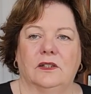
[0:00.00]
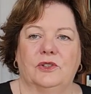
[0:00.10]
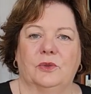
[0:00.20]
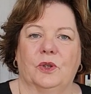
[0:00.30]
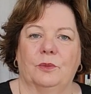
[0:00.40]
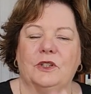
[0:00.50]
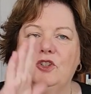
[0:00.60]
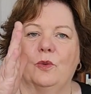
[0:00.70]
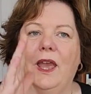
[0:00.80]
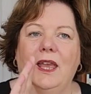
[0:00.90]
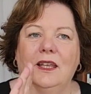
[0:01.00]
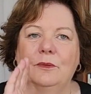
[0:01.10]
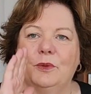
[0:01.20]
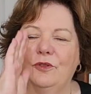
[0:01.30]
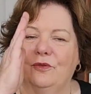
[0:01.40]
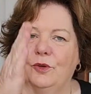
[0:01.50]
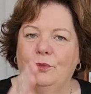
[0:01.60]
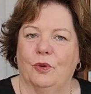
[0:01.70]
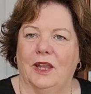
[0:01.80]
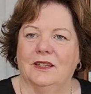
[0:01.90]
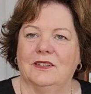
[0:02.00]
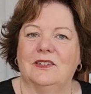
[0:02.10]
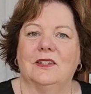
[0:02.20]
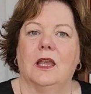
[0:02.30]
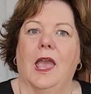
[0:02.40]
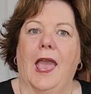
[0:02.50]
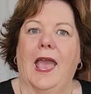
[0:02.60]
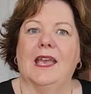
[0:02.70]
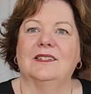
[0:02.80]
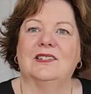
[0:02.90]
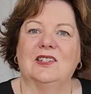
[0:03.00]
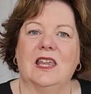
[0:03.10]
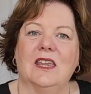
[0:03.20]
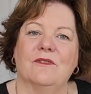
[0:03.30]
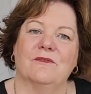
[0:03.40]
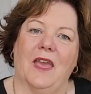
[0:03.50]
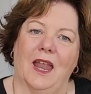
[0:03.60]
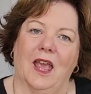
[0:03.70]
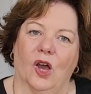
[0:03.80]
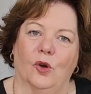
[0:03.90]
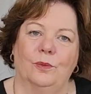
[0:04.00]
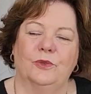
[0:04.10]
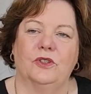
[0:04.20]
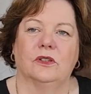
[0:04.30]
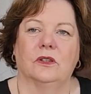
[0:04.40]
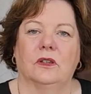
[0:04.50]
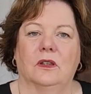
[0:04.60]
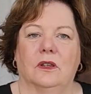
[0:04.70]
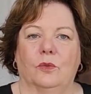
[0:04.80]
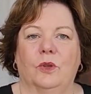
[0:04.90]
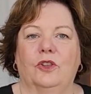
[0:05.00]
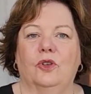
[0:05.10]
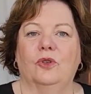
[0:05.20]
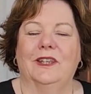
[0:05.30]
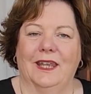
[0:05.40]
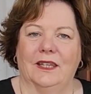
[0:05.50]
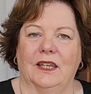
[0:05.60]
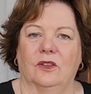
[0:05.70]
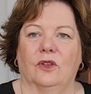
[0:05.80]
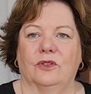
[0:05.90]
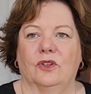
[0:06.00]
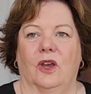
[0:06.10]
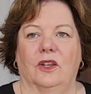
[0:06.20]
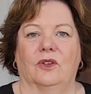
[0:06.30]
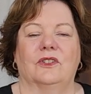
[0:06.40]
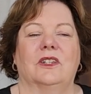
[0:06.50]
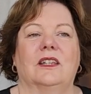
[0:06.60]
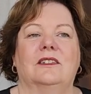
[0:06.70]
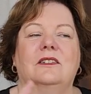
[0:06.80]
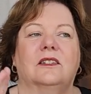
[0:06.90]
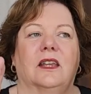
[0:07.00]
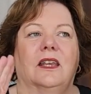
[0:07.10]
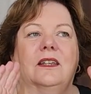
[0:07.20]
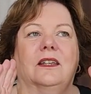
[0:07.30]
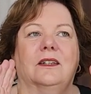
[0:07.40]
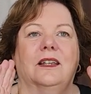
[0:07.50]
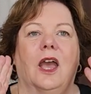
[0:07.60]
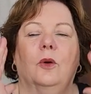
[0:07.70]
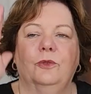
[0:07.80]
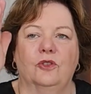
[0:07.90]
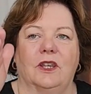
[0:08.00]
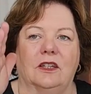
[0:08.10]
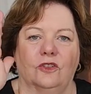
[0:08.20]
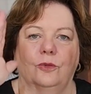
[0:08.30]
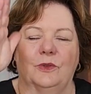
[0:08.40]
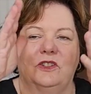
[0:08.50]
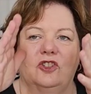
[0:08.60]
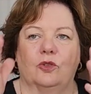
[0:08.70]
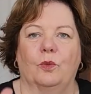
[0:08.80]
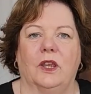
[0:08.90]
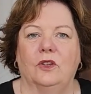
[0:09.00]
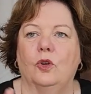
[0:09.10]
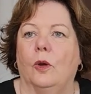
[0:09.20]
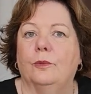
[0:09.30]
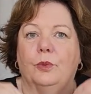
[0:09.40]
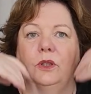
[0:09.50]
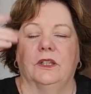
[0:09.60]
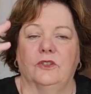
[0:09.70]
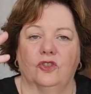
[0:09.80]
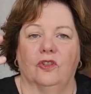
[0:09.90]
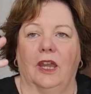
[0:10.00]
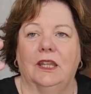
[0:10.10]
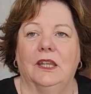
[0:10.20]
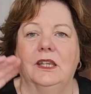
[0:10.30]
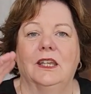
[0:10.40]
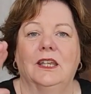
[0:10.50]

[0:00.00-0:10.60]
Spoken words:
So we've got a bit of twang, bit of forward brightness, and see if that helps with you getting those high notes. It helps you get into a position where you're not pulling and straining.